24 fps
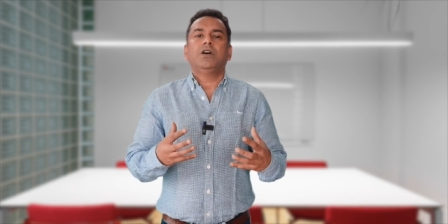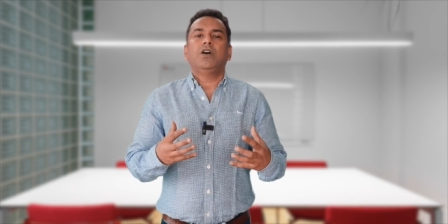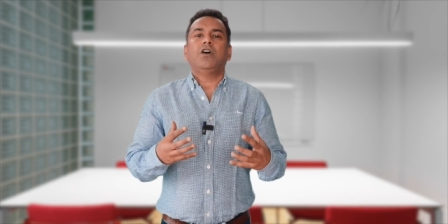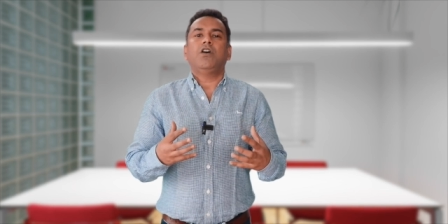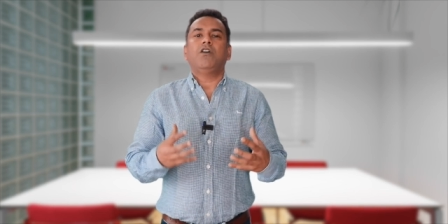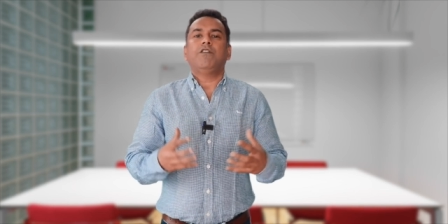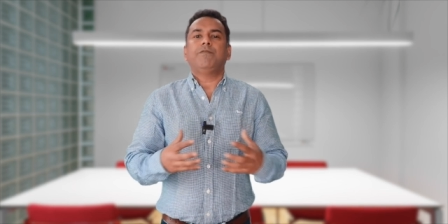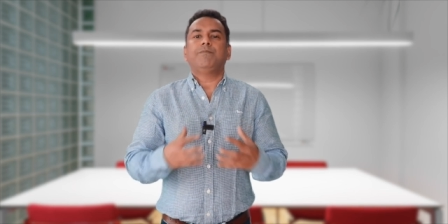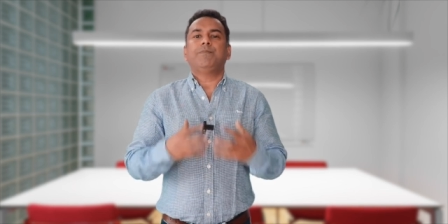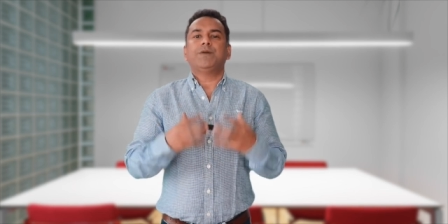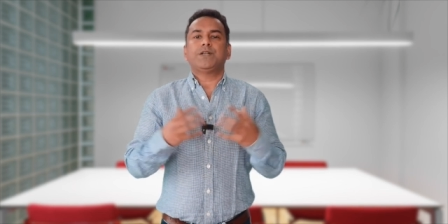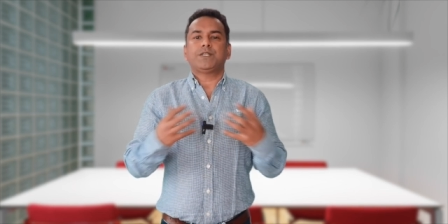
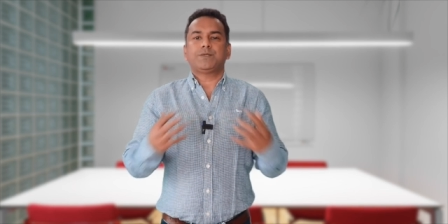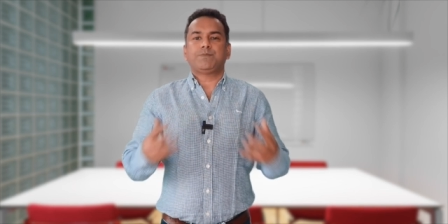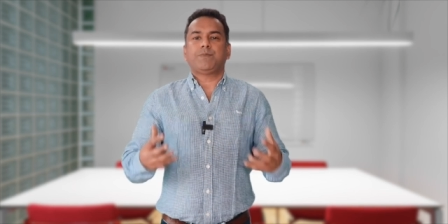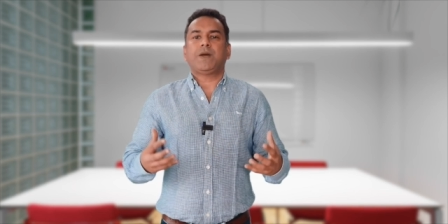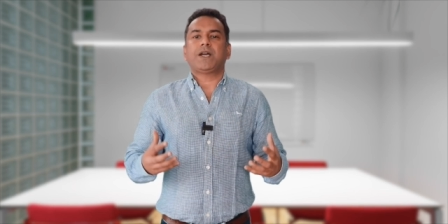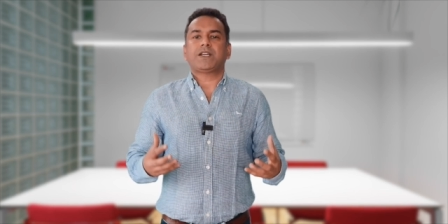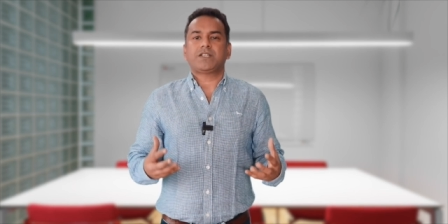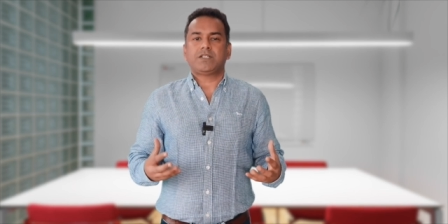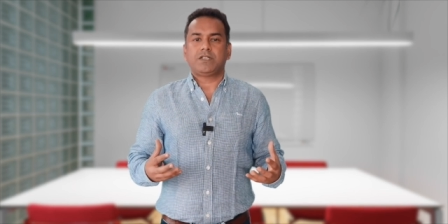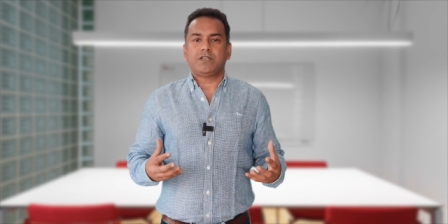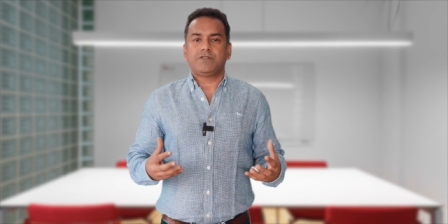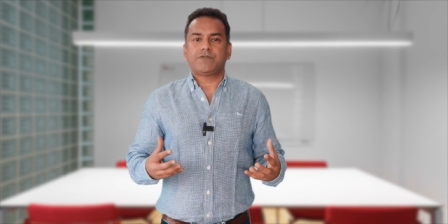of
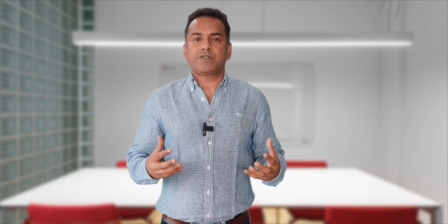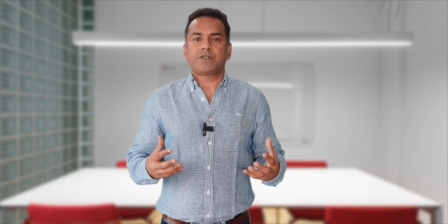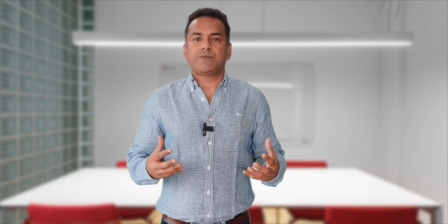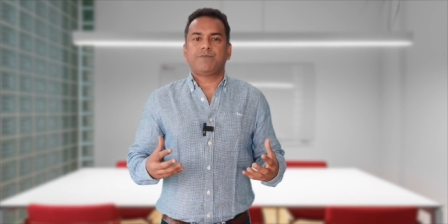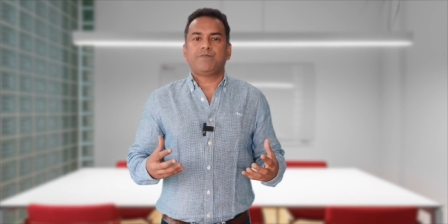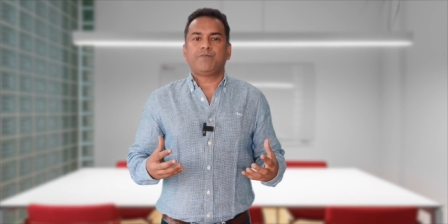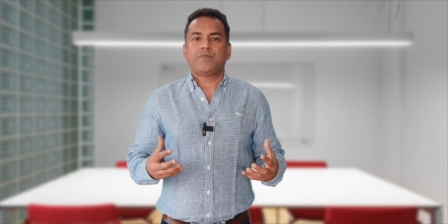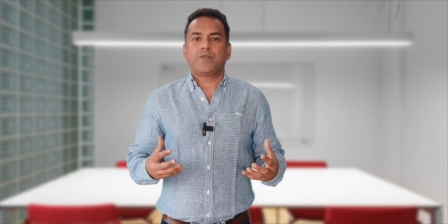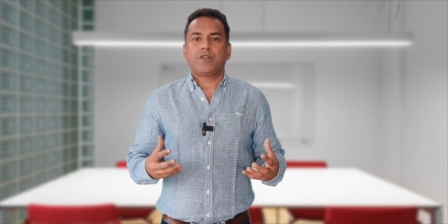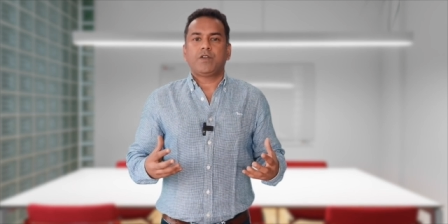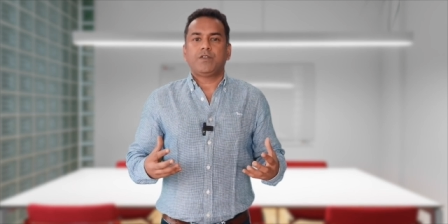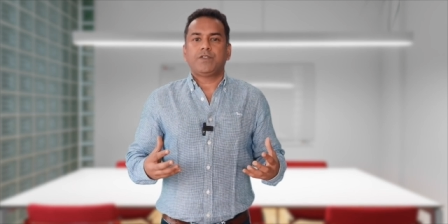perspectives,
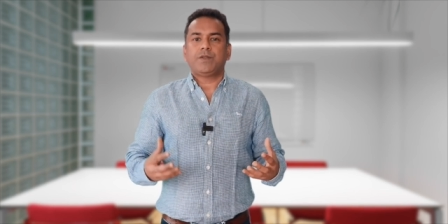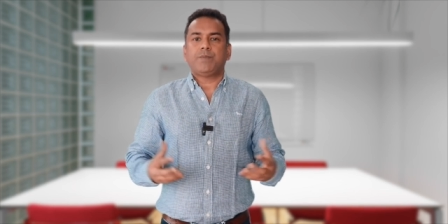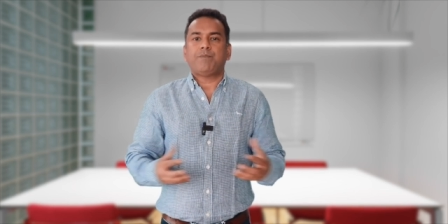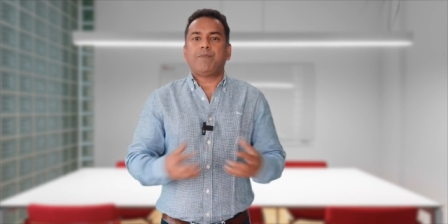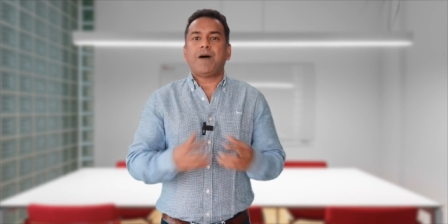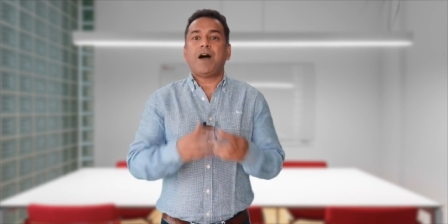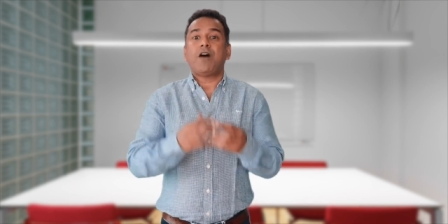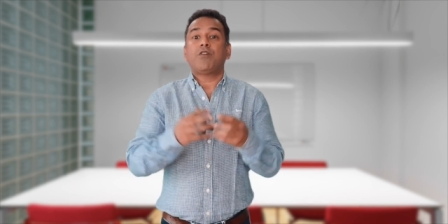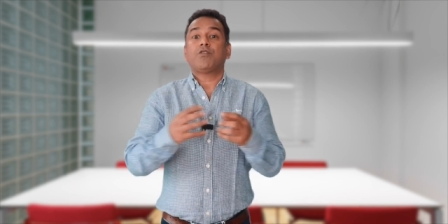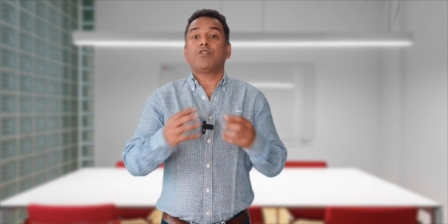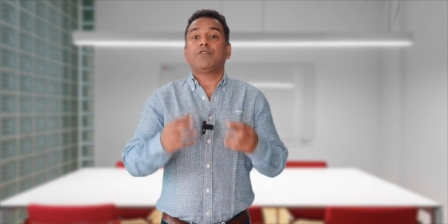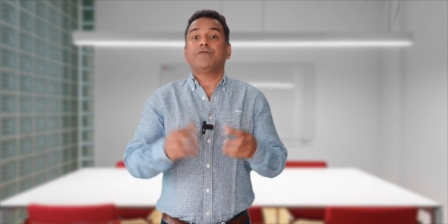the
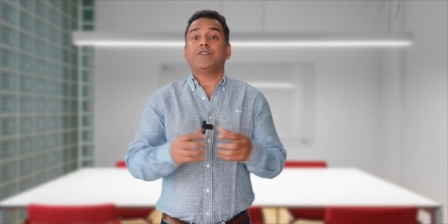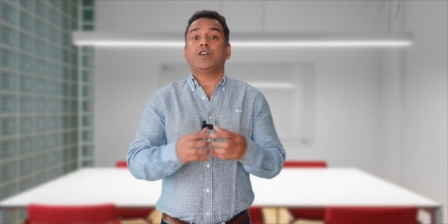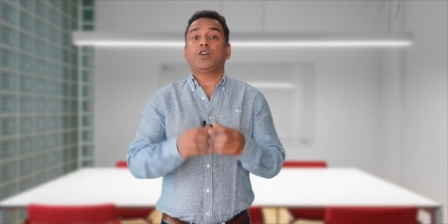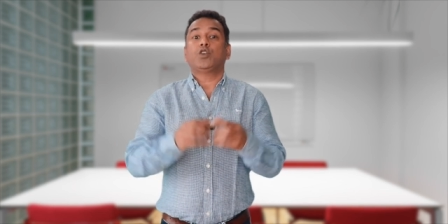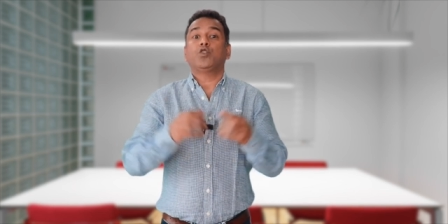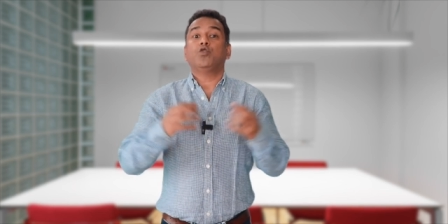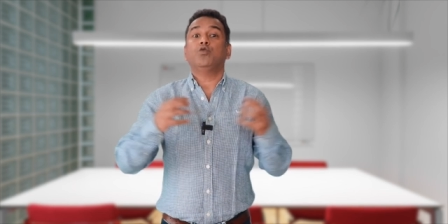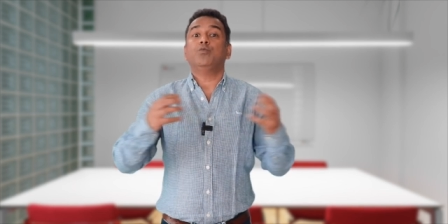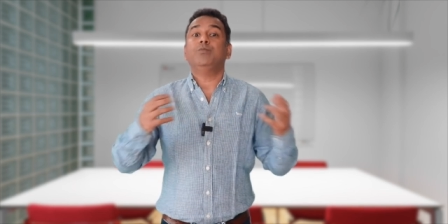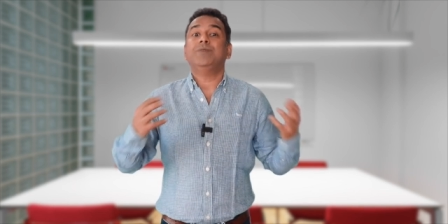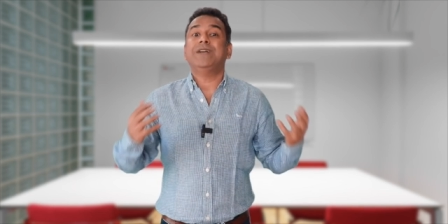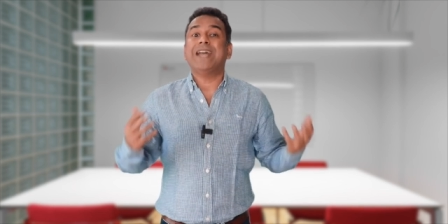power of the
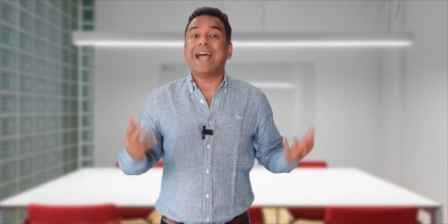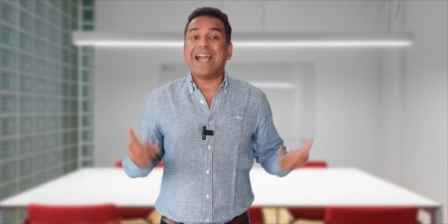group